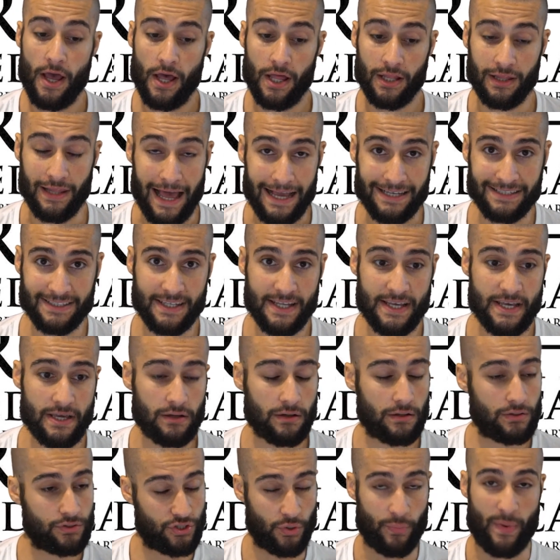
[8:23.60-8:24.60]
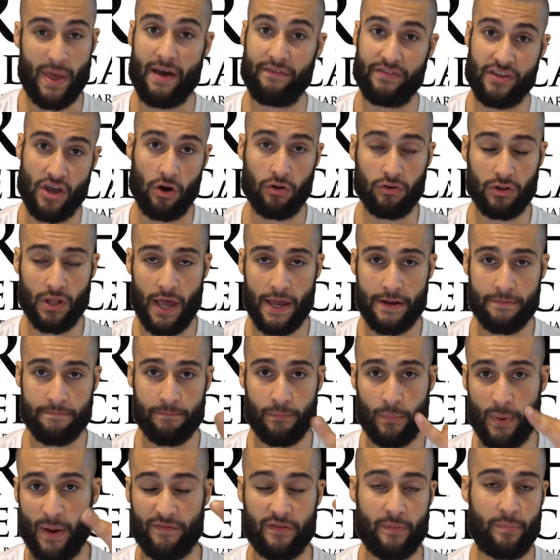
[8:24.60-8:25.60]
lastly, we have the online,
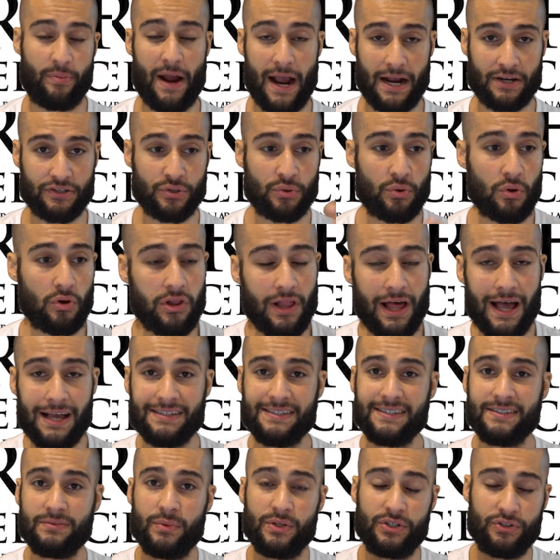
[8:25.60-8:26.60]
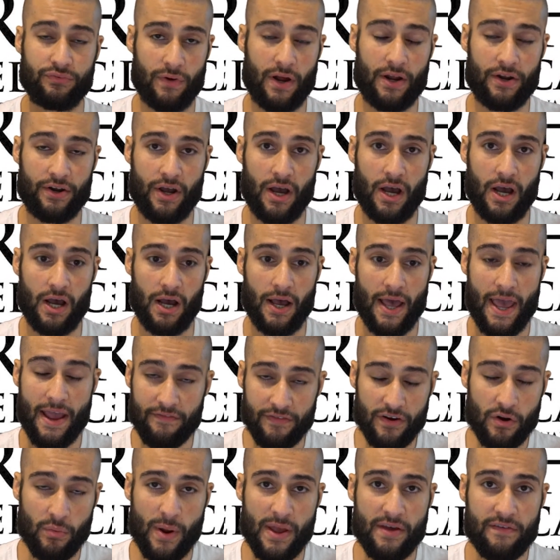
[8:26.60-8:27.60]
we have the practical classes, which run
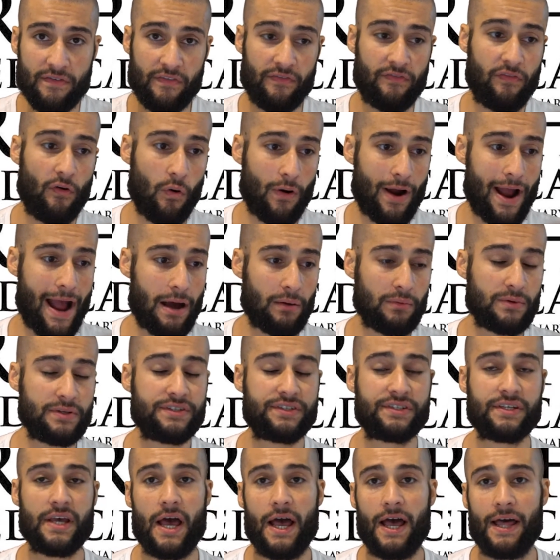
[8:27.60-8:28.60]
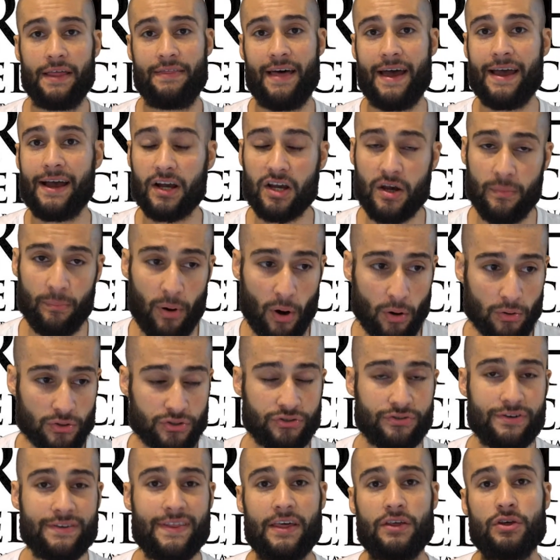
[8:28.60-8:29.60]
every week for 4 hours. They are
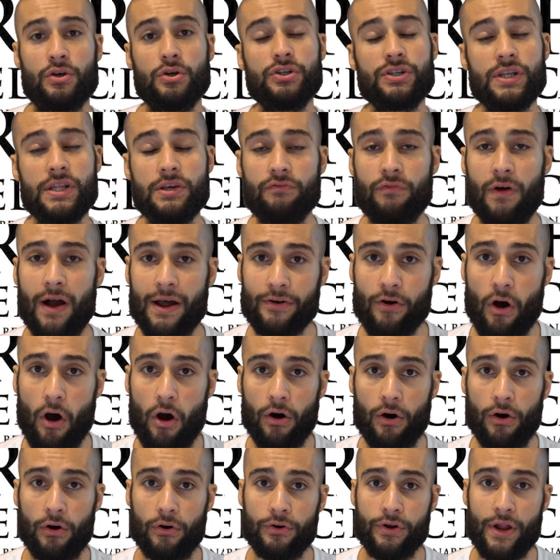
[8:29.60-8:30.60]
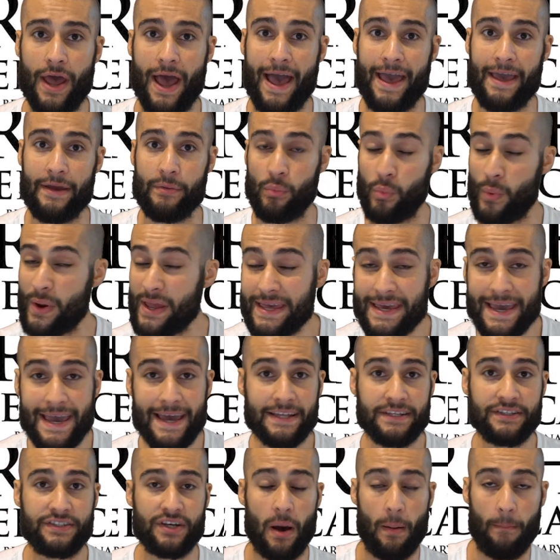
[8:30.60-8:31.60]
compulsory. They usually run on a
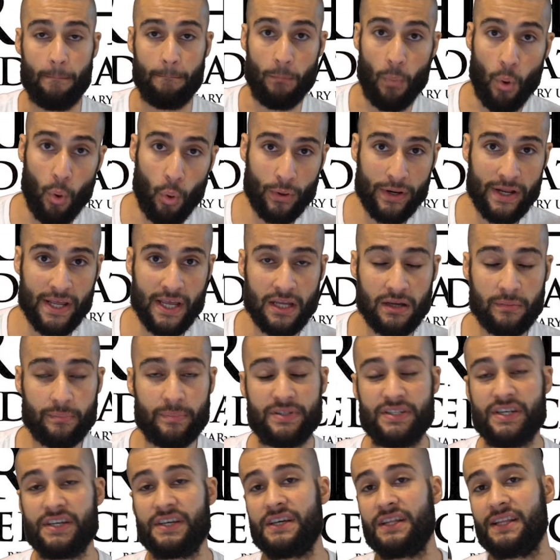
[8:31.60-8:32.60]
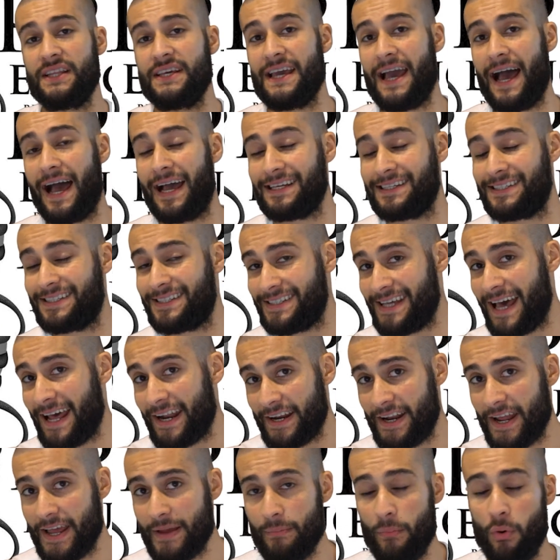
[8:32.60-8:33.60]
weekend morning, particularly a
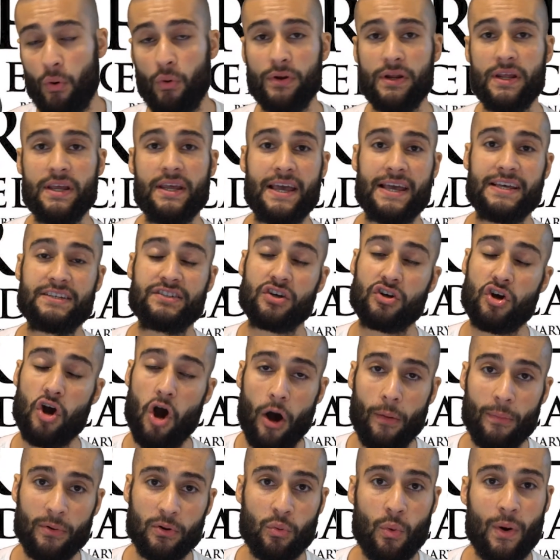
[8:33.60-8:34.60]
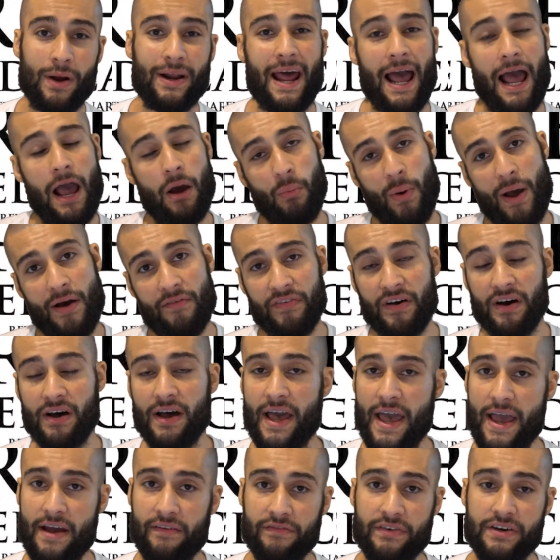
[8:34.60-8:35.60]
Saturday morning is a common one. However,
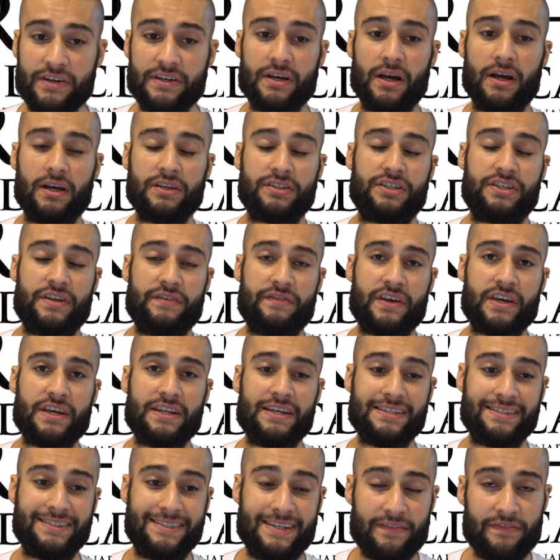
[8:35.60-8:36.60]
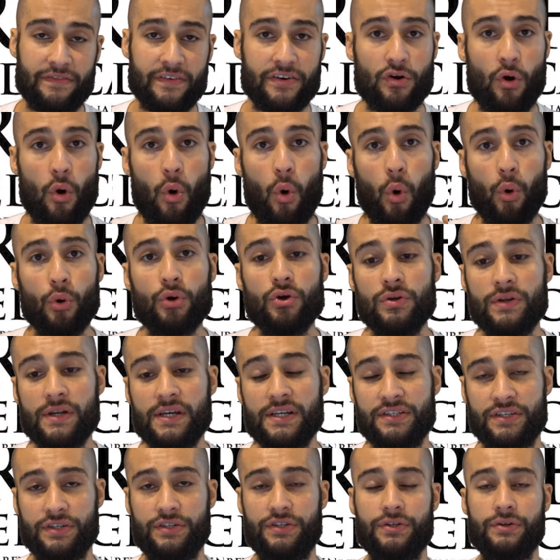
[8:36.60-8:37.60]
every certificate is different. All you
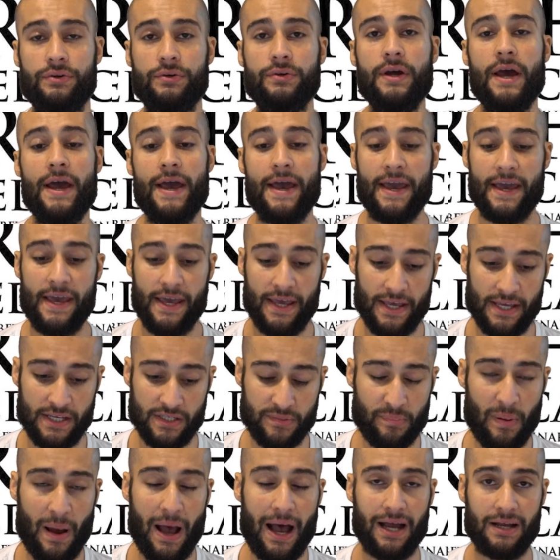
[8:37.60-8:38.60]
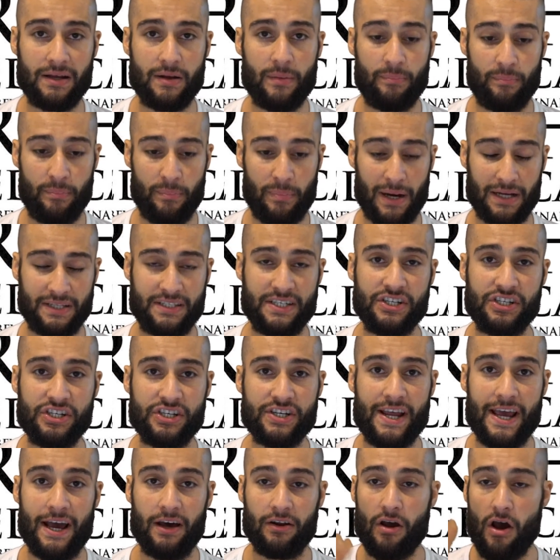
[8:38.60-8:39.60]
need to do is
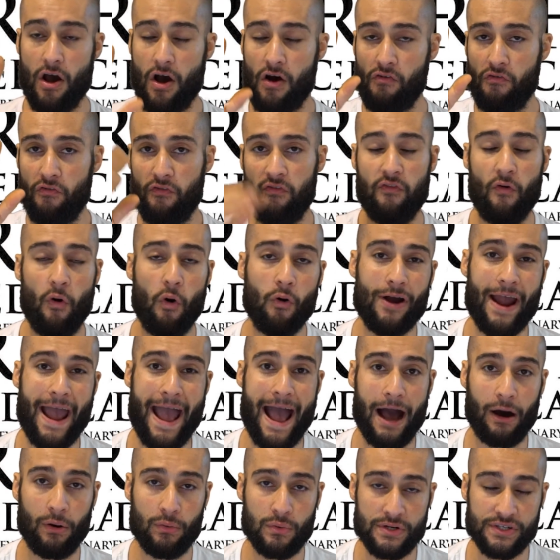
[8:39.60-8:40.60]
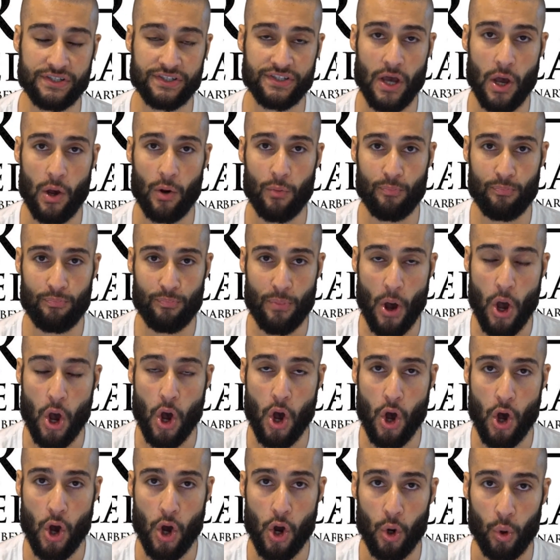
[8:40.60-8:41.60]
partition out 4 hours
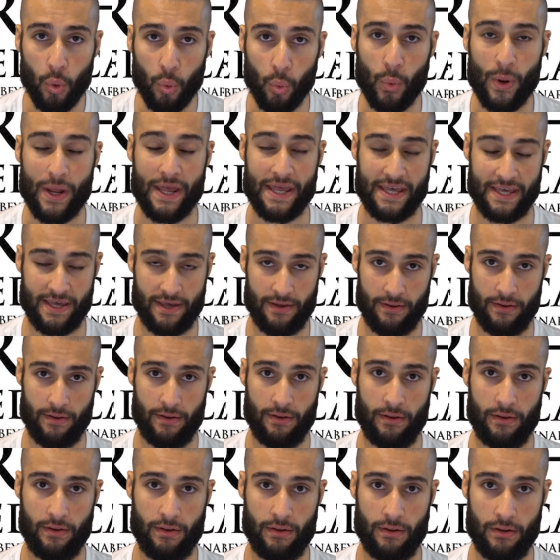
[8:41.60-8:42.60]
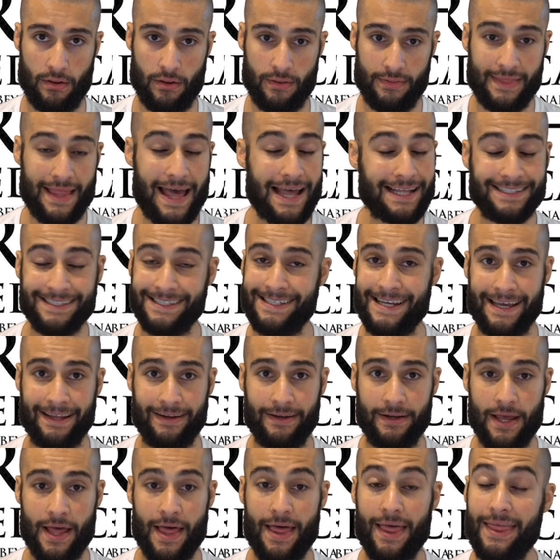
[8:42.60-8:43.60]
per week. That's
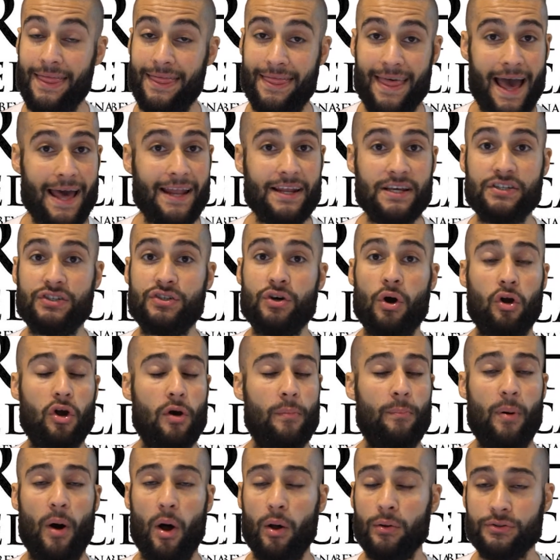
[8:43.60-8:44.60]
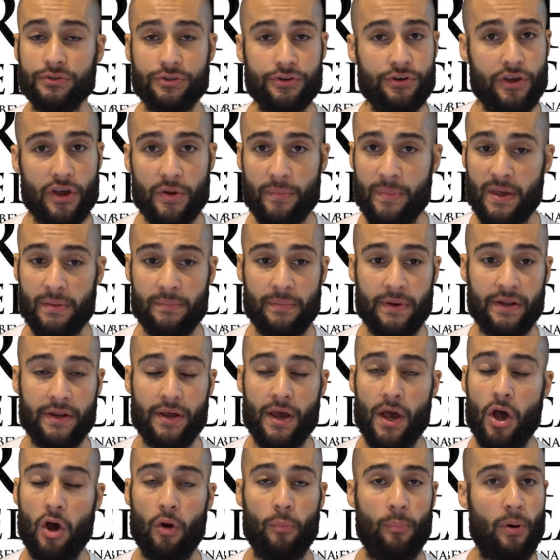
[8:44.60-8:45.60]
it. That is your compulsory commitment
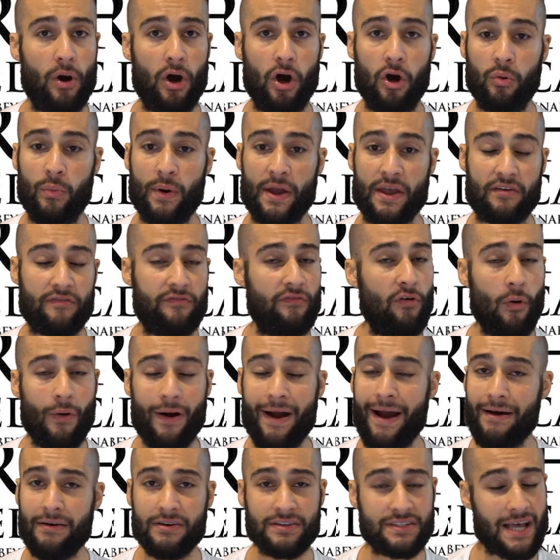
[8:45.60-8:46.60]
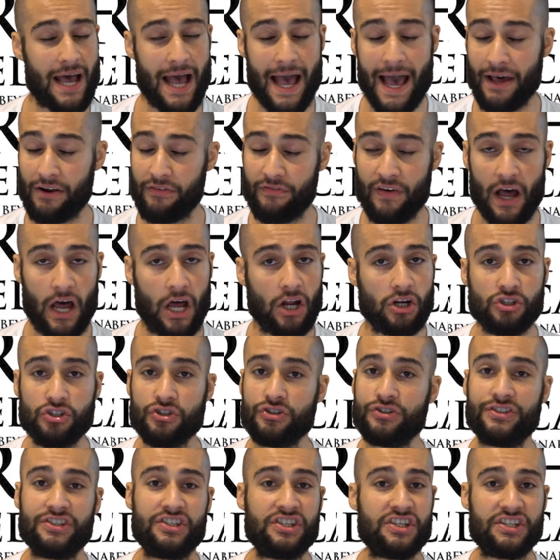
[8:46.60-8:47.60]
per week. 4 hours are out of
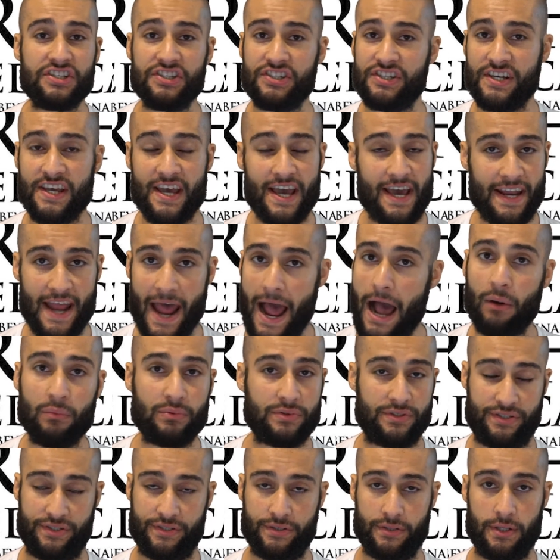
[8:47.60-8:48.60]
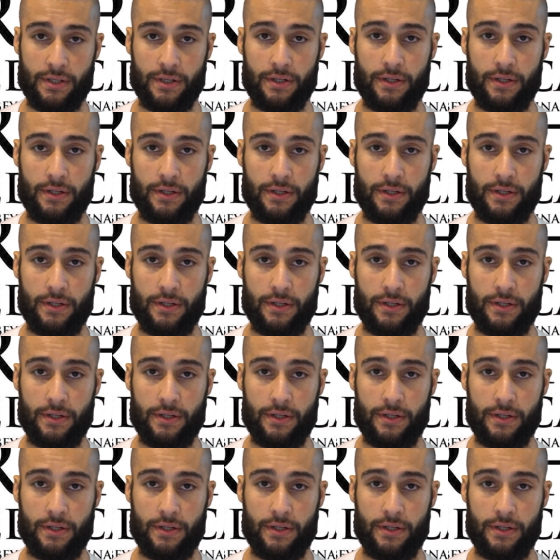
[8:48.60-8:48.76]
168 hours.